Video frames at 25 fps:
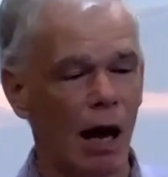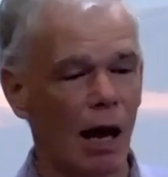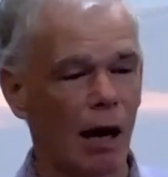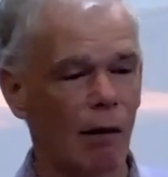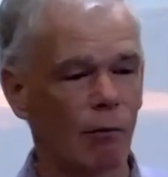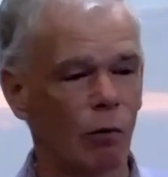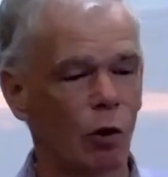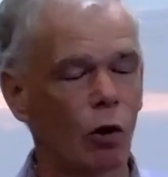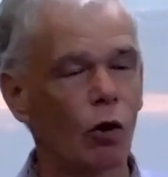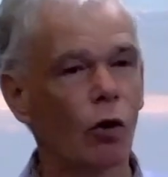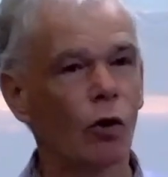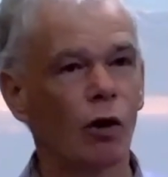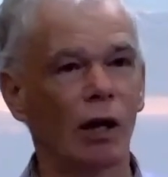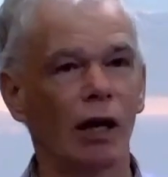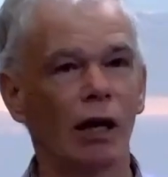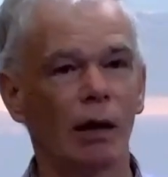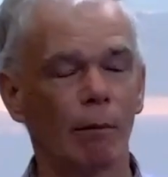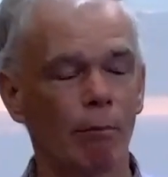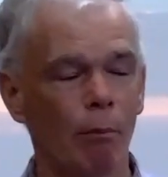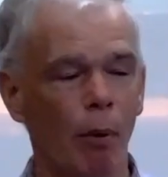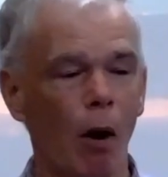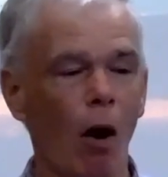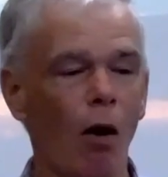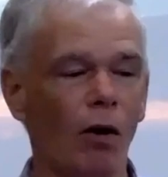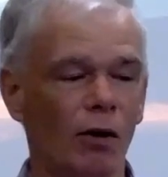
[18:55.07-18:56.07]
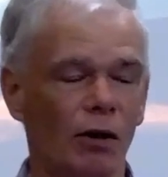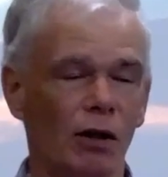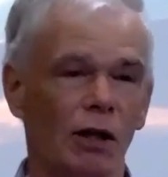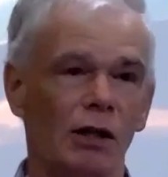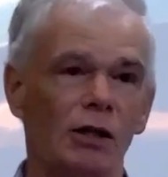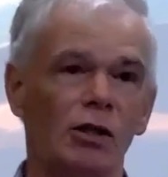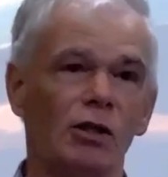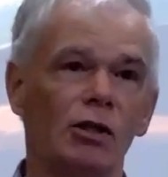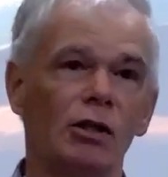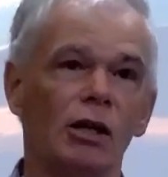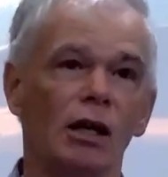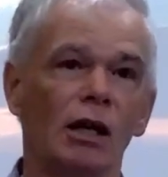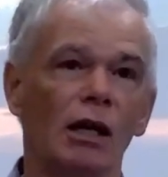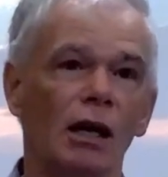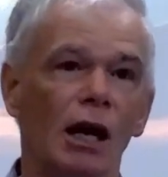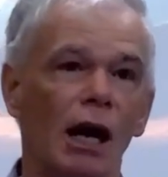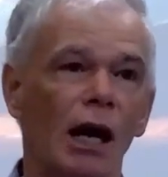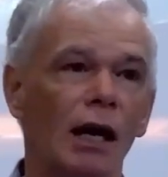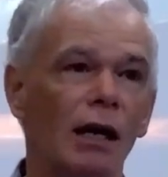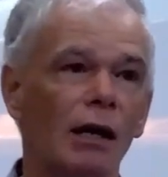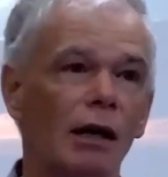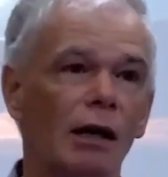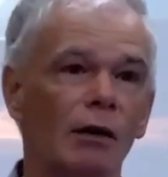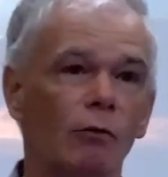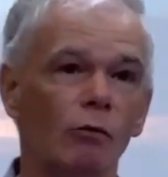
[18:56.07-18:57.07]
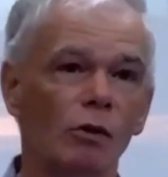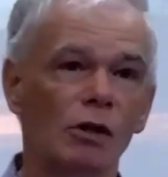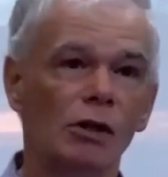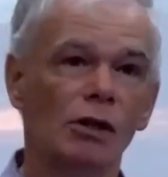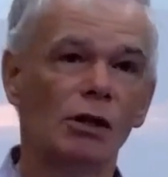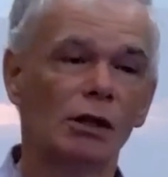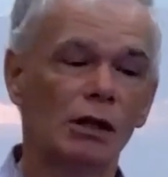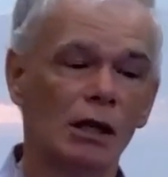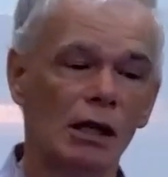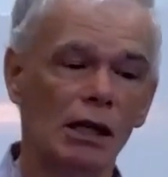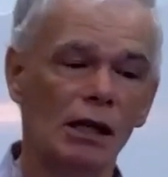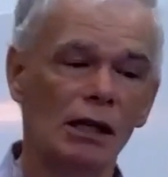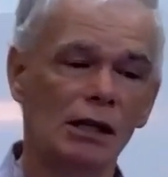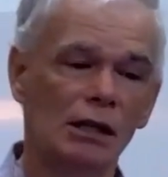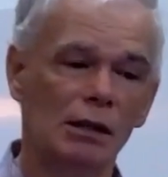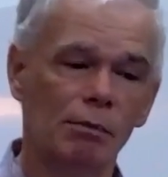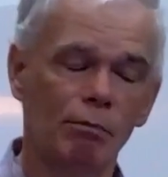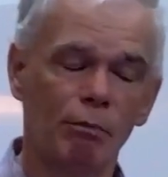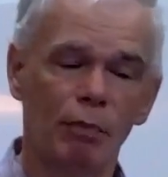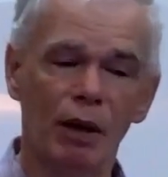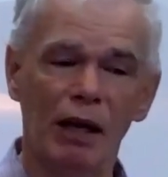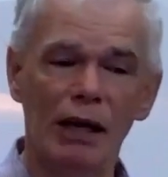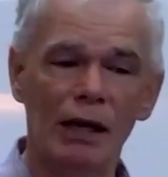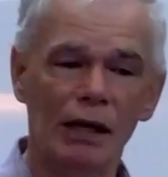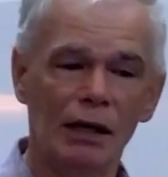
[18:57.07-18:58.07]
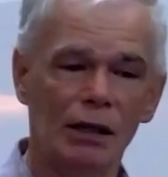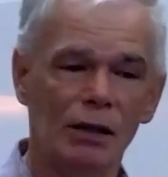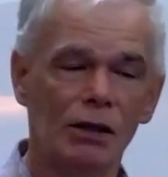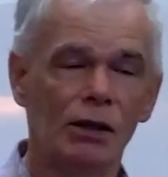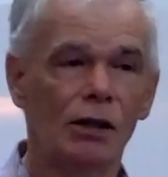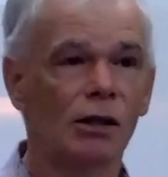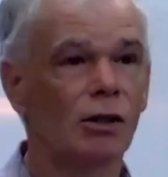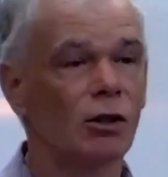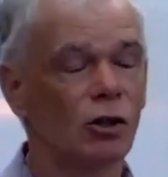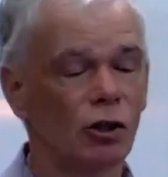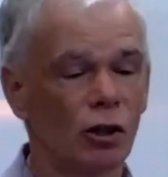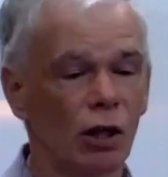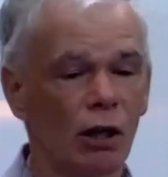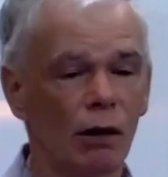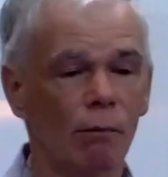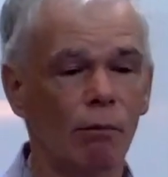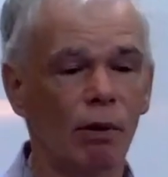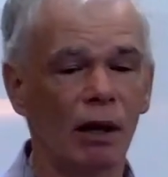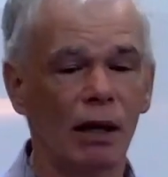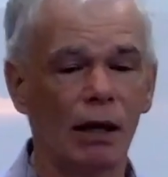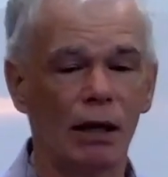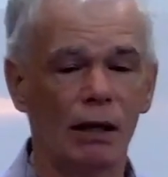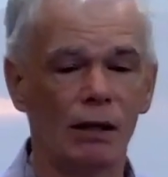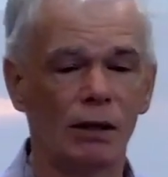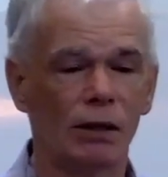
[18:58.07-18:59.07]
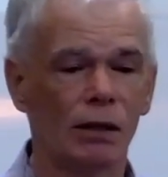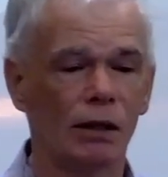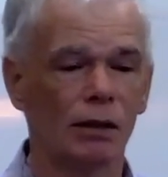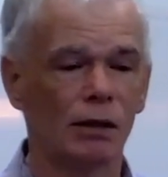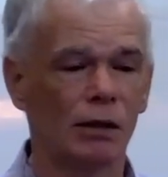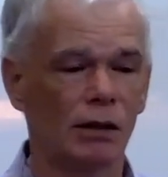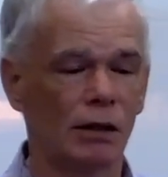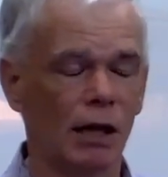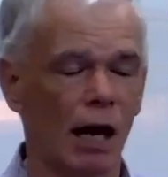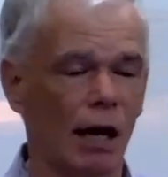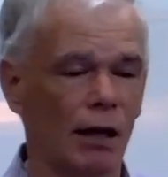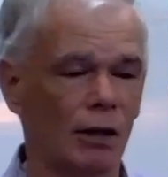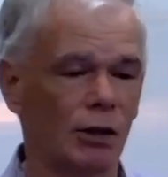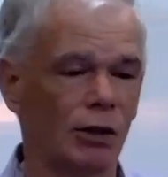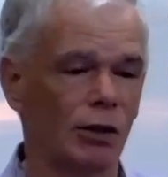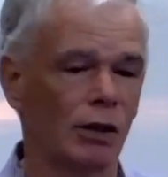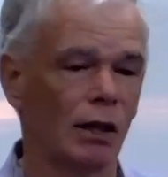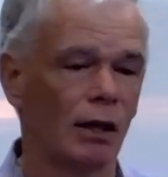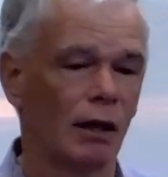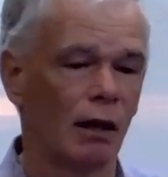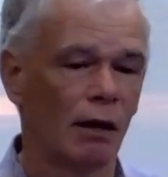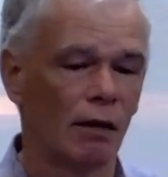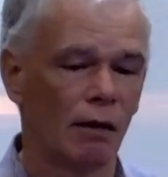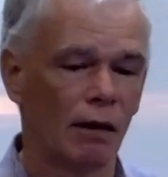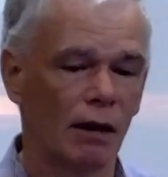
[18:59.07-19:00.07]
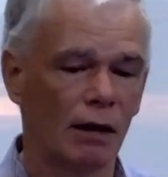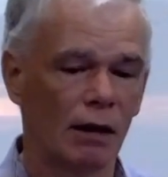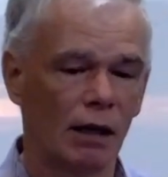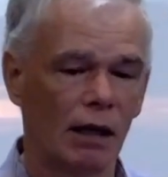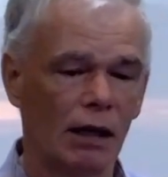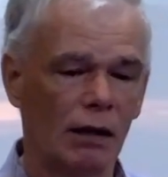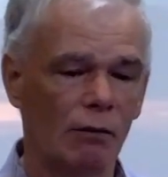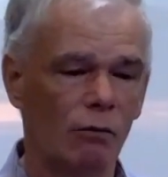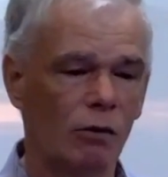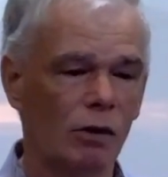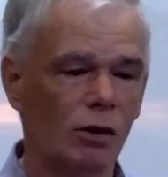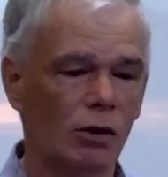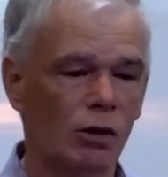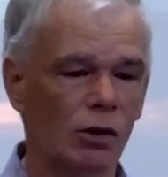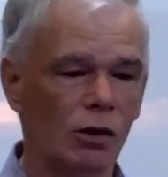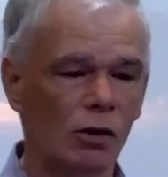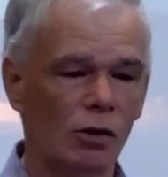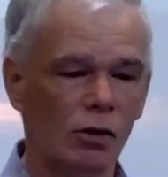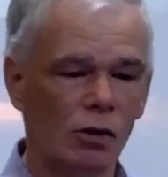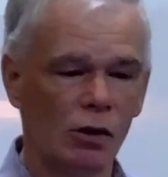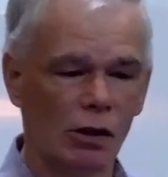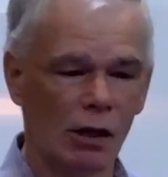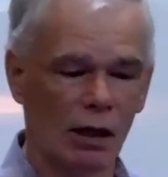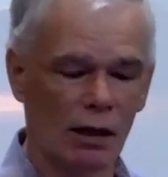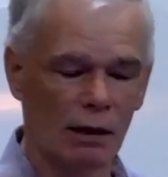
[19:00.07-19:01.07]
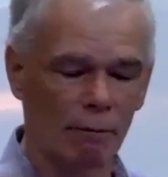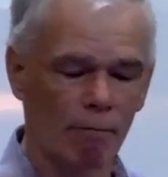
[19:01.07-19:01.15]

cooking pottage, it was these beans and chickpeas and such that he was using,